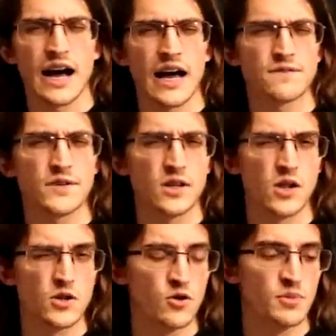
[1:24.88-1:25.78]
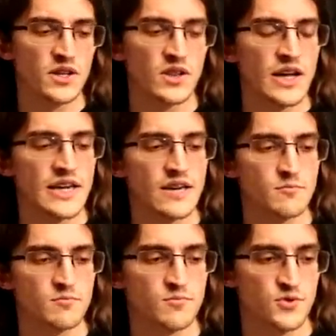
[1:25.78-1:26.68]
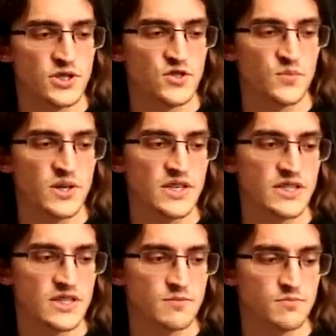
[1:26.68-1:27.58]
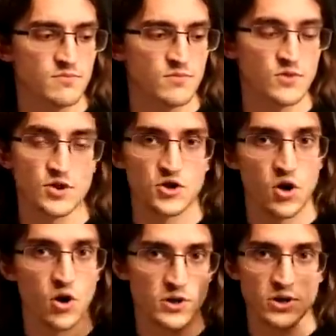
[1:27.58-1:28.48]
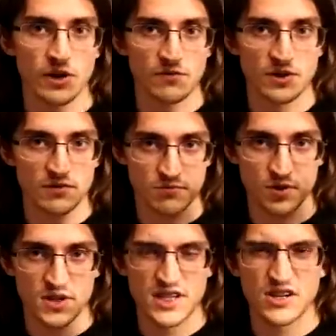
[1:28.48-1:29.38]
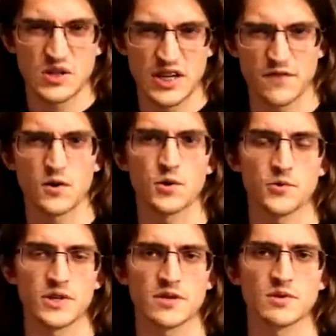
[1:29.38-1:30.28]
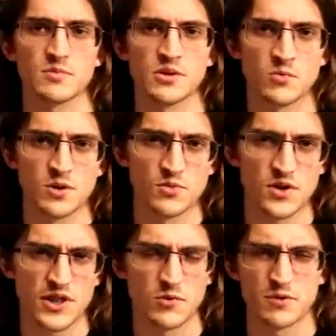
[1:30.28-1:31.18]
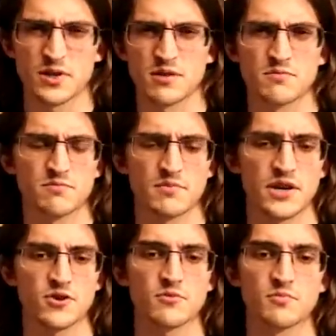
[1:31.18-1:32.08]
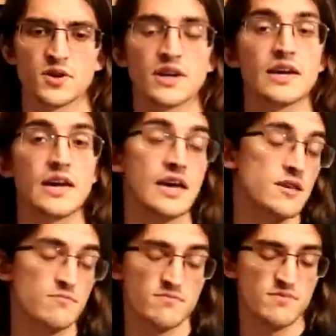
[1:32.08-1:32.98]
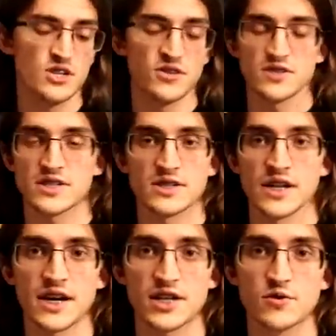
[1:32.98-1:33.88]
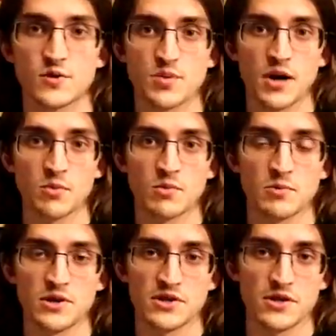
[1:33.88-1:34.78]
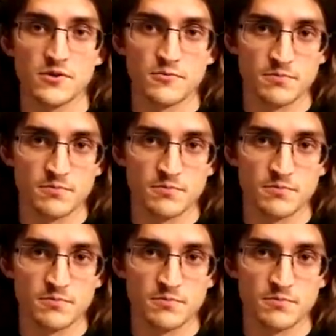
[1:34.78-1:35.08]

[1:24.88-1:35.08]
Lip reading: I feel a little bit like Breach of Peace should also have been put in here. Like, if all 3 of them had been one book, that would have been better. But, you know, it's not a huge problem one way or the other.